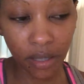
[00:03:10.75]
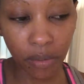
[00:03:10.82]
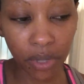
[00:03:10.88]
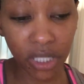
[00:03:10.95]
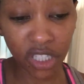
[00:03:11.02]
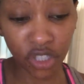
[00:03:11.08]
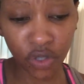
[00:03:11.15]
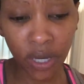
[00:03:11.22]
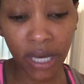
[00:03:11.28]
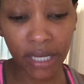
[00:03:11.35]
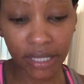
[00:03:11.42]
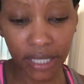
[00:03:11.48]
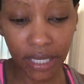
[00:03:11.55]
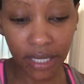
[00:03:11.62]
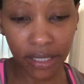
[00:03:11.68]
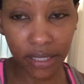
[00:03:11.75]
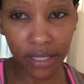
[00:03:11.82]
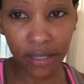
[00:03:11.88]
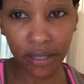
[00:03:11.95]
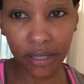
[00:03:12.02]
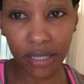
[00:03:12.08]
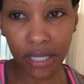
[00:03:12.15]
I put a little honey in
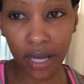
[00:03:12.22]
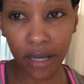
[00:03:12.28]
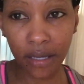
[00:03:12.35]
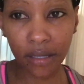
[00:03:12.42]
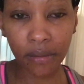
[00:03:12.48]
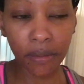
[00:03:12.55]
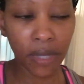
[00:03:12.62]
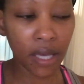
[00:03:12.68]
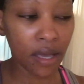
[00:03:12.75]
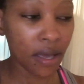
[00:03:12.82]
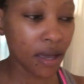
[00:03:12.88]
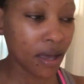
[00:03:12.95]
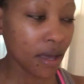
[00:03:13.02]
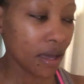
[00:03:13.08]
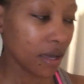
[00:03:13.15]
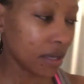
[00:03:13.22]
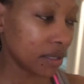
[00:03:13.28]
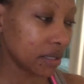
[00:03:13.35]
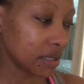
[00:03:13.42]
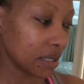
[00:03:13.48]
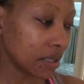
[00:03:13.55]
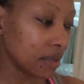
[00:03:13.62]
it this time,
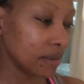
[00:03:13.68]
and